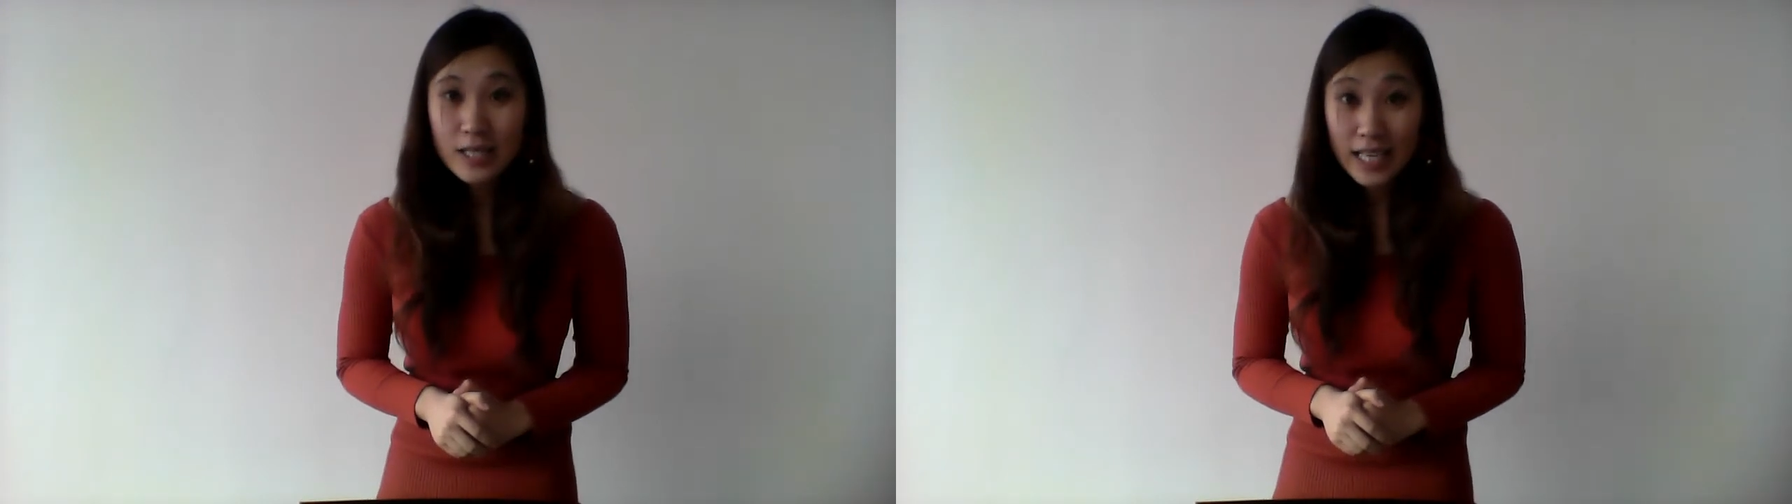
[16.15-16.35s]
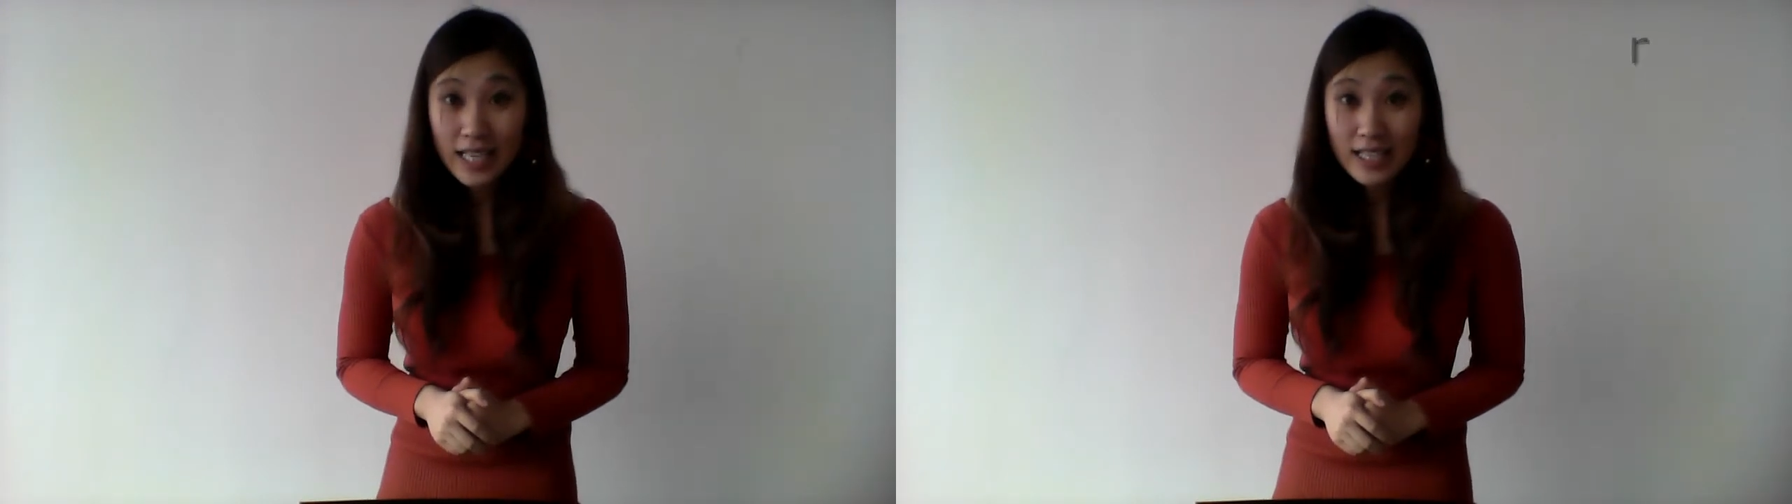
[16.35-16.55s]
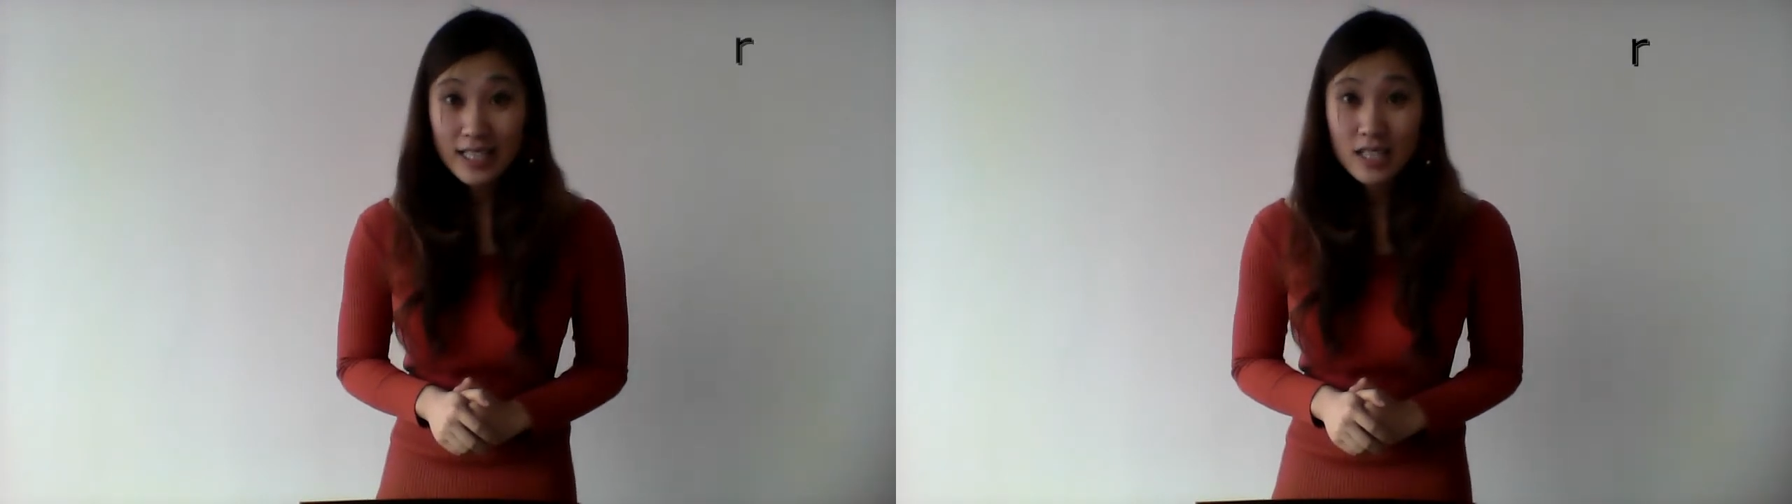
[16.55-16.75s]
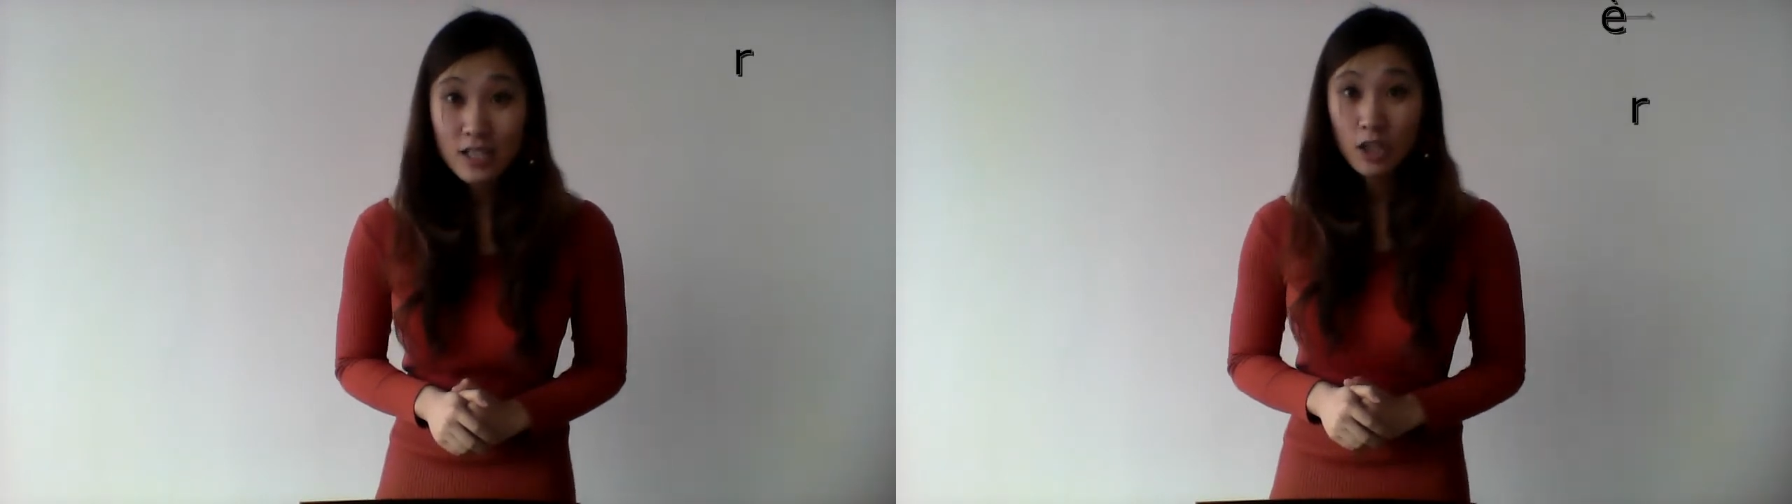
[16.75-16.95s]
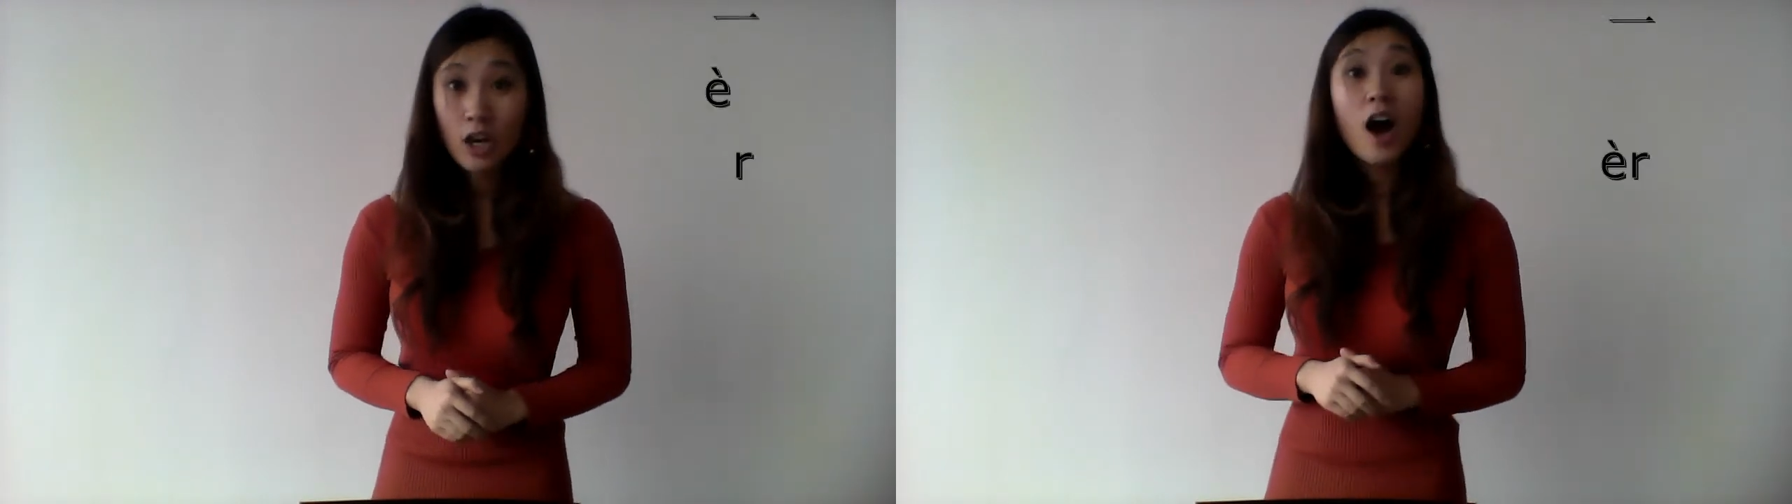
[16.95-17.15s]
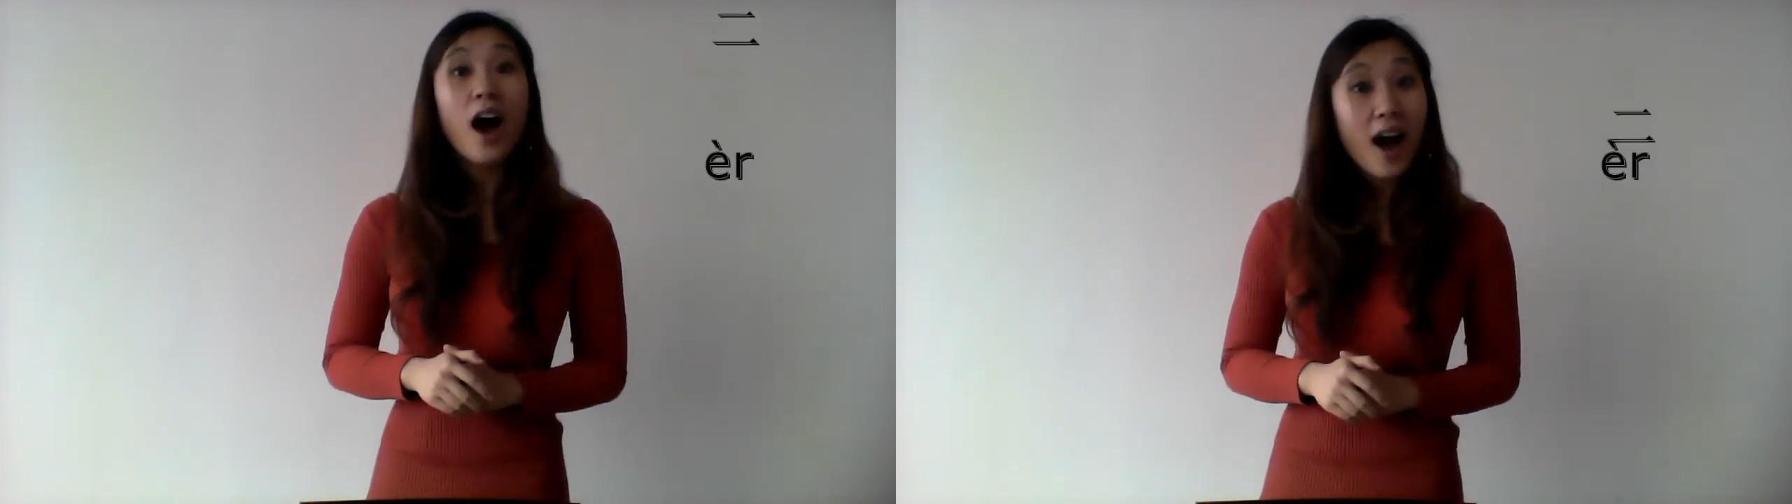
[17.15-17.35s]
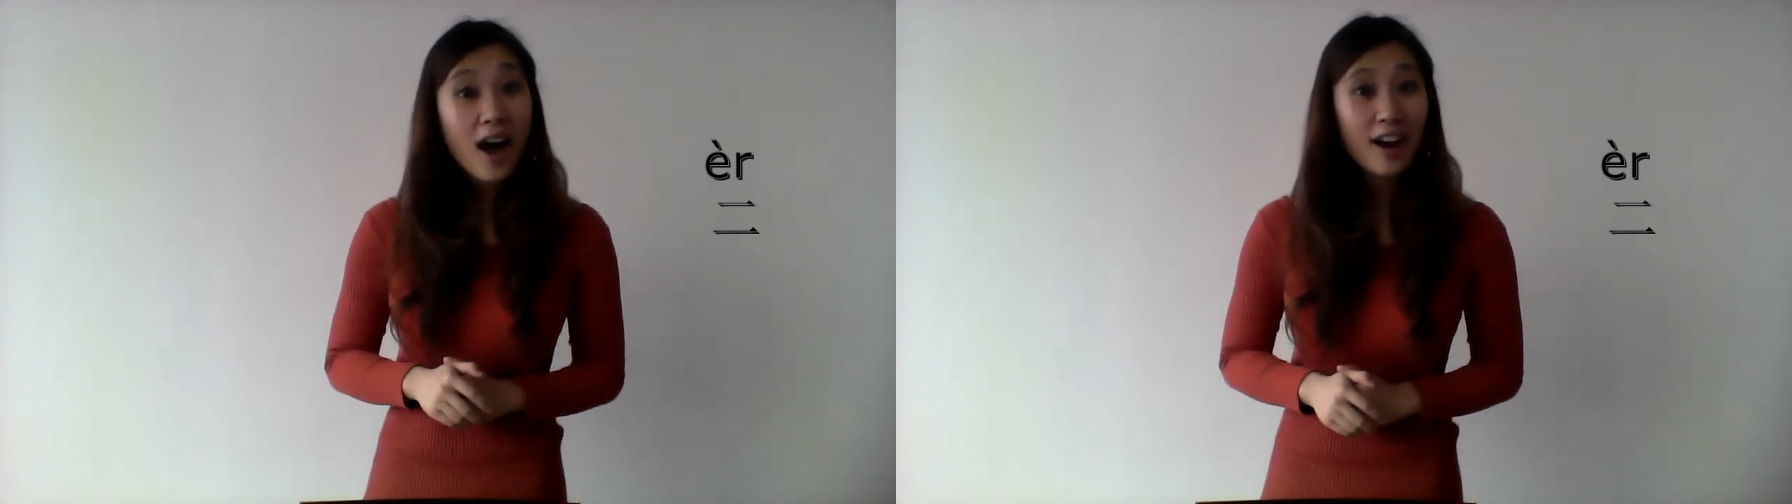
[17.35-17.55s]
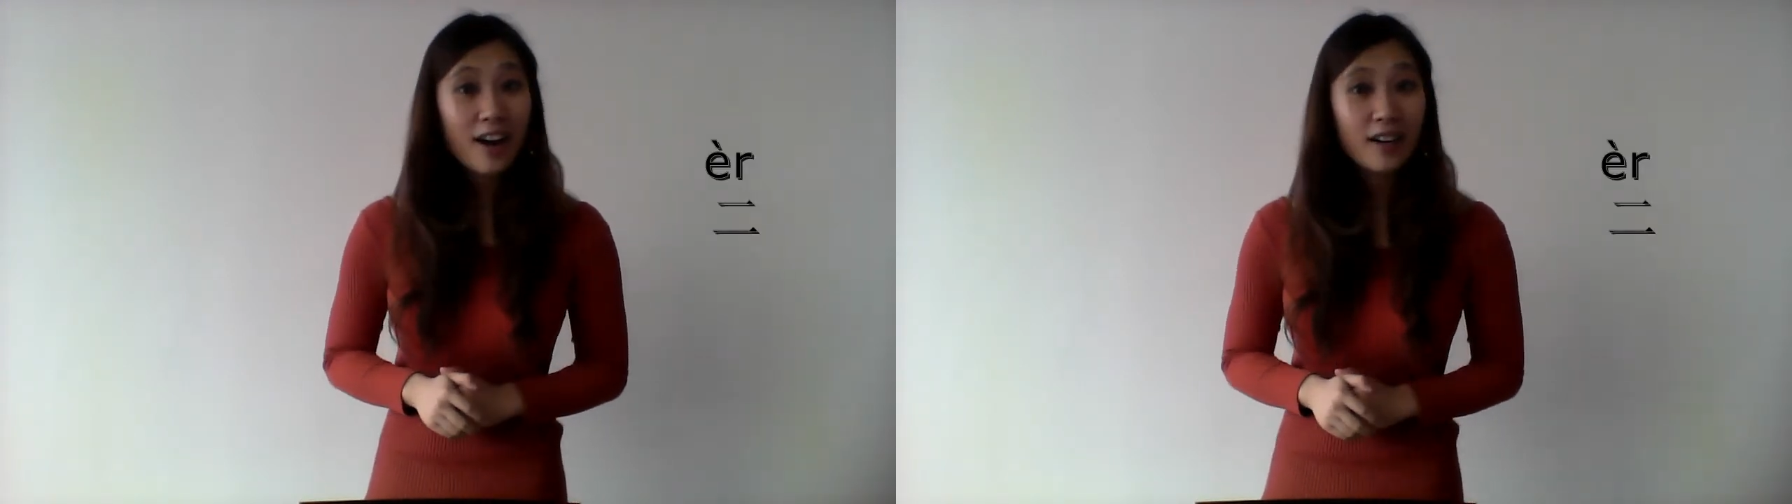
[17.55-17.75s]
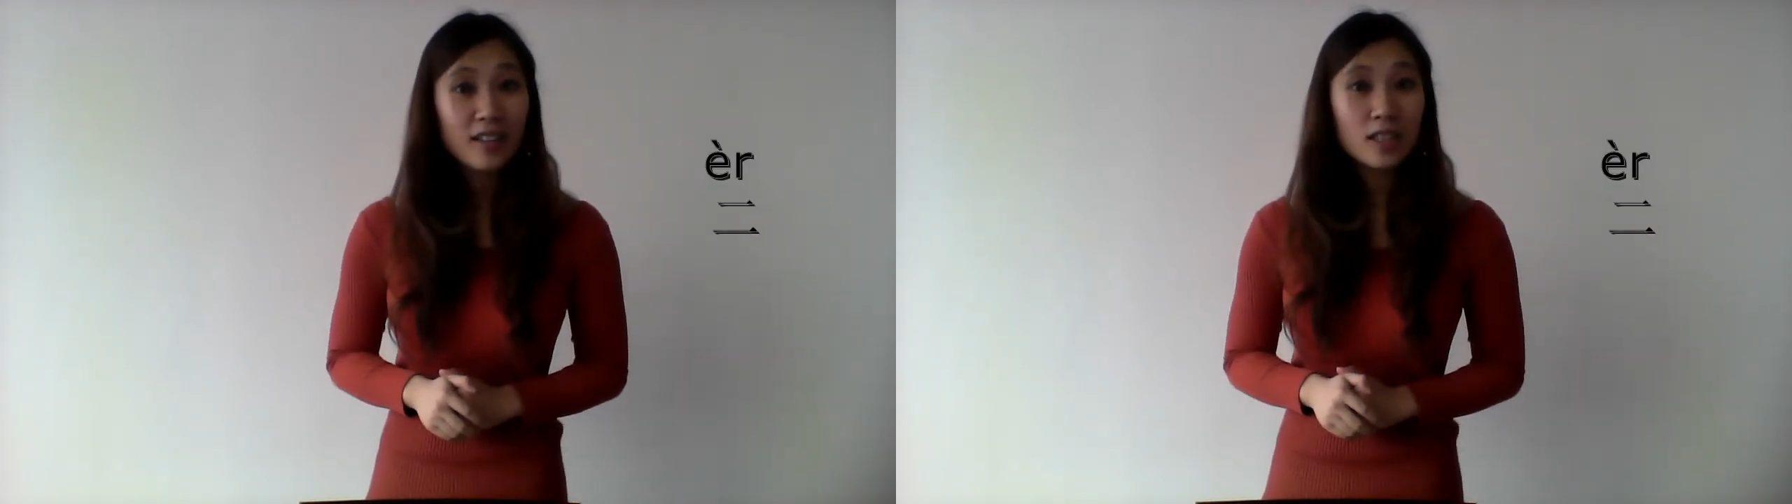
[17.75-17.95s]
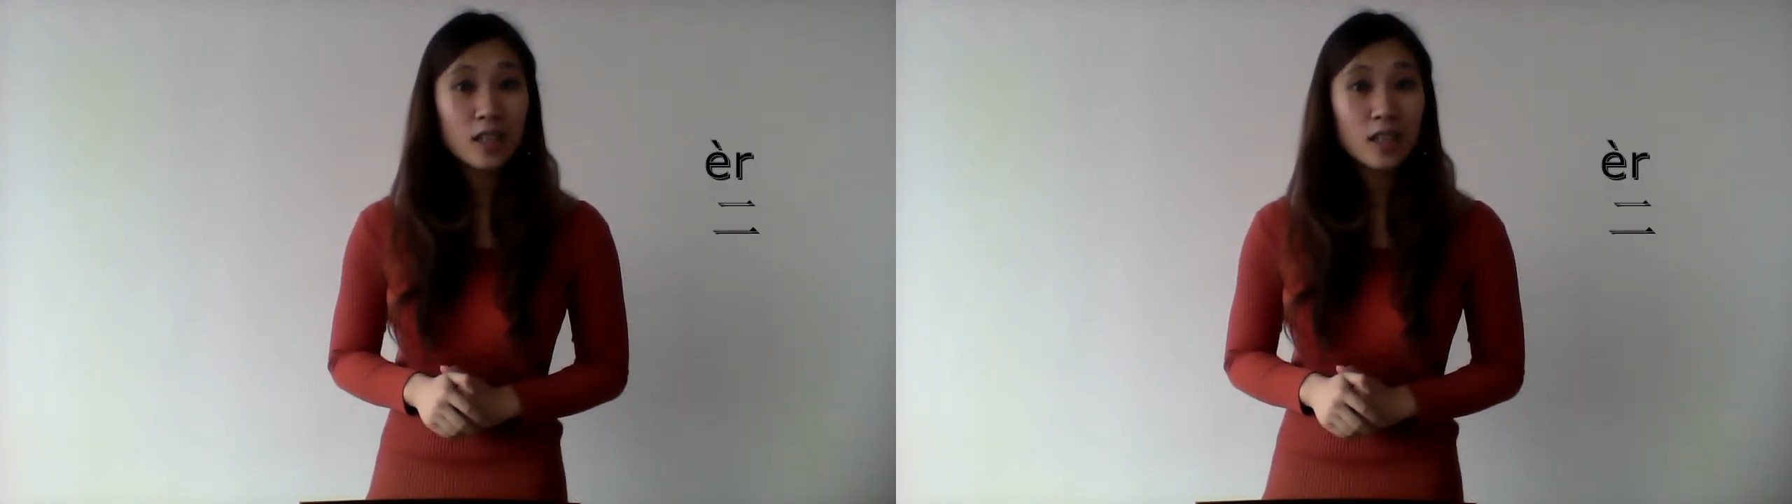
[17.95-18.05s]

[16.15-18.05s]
is are,